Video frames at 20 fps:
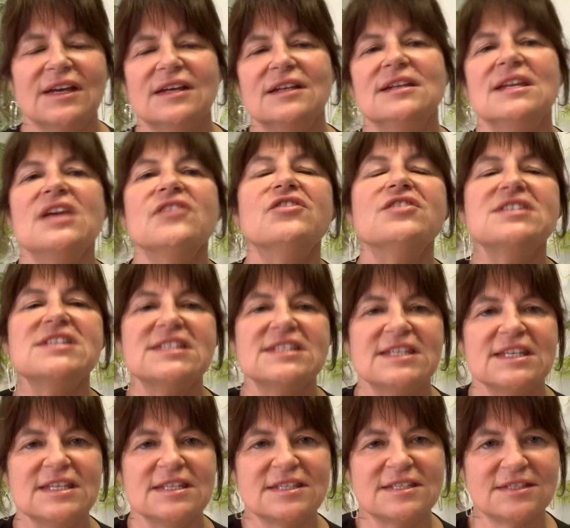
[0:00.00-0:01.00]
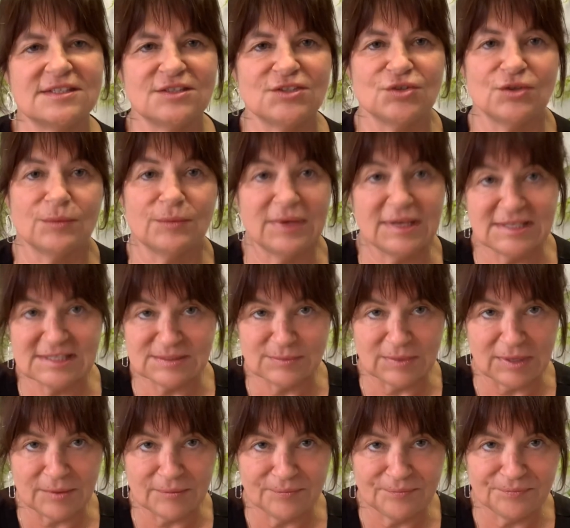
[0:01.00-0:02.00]
never cease to amaze
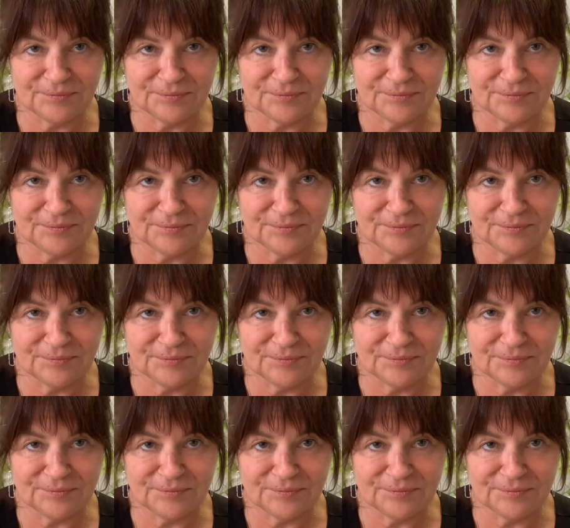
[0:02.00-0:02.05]
me.